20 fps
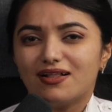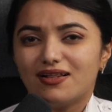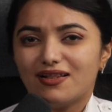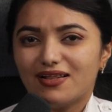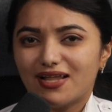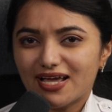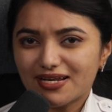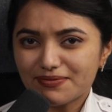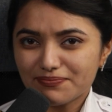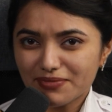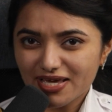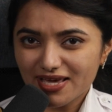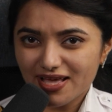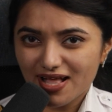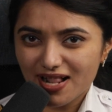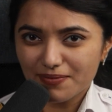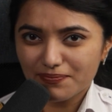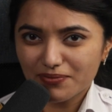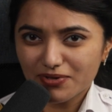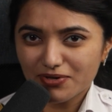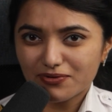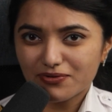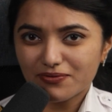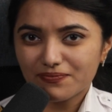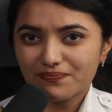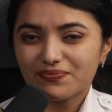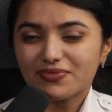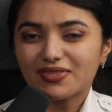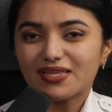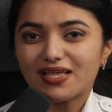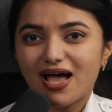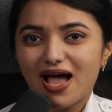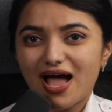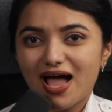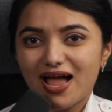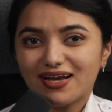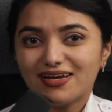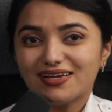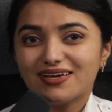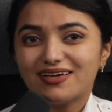Let me help you
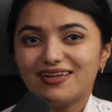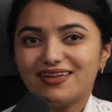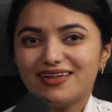and